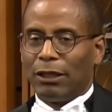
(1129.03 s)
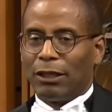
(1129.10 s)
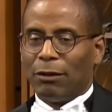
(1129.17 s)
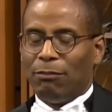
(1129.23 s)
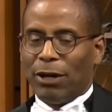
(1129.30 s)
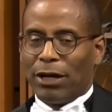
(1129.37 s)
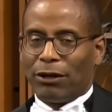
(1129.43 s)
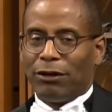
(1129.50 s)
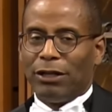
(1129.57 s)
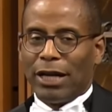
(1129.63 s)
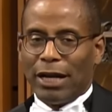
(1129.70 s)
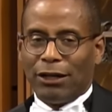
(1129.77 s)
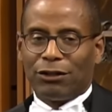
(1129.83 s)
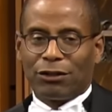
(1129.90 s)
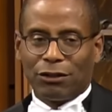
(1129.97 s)
the better
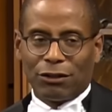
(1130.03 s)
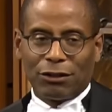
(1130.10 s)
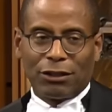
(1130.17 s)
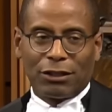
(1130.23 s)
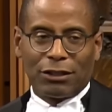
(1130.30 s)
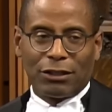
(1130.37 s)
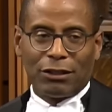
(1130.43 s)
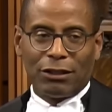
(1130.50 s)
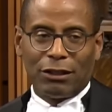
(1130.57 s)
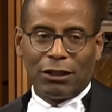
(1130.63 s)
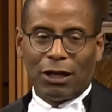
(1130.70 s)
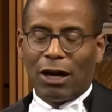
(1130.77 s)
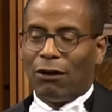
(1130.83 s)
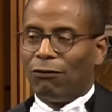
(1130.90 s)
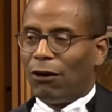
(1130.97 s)
natures
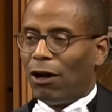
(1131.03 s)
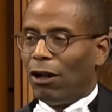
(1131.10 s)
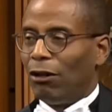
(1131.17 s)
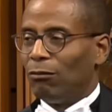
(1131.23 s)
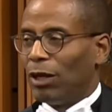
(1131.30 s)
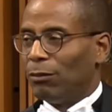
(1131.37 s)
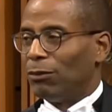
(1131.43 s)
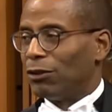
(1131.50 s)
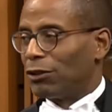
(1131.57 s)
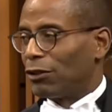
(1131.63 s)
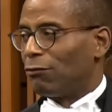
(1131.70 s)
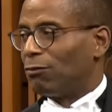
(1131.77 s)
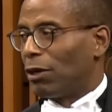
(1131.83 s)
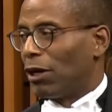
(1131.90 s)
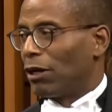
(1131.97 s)
of all Members
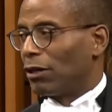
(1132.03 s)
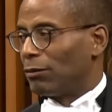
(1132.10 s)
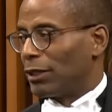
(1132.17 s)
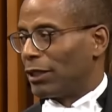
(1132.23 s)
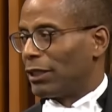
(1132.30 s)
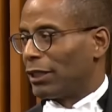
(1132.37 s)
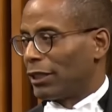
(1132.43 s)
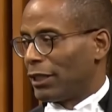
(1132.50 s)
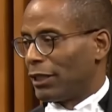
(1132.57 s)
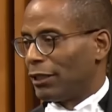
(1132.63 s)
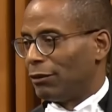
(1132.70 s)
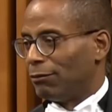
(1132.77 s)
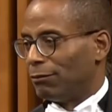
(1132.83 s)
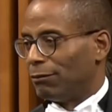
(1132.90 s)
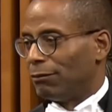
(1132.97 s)
of Parliament
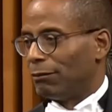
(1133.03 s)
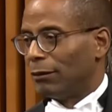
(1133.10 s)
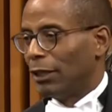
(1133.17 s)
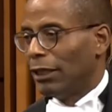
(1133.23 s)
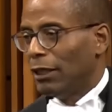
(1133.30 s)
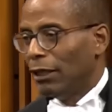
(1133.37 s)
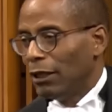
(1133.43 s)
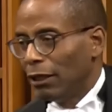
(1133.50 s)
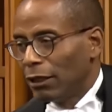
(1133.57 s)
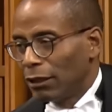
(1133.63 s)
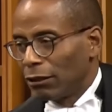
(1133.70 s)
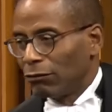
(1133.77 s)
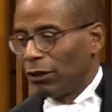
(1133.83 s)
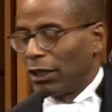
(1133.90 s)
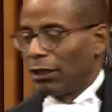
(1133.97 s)
here.
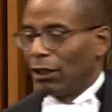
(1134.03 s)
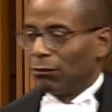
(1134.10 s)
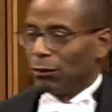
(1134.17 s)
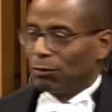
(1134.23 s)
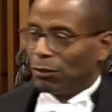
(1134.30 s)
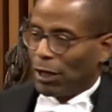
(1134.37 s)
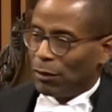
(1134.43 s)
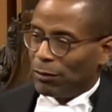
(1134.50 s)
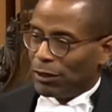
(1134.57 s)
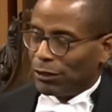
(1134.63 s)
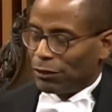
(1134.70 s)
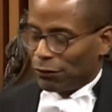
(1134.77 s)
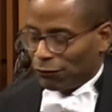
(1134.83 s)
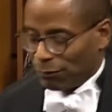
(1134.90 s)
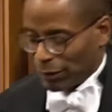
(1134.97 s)
The Right Honourable Prime
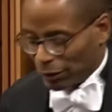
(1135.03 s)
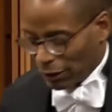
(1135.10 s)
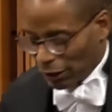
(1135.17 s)
Minister from the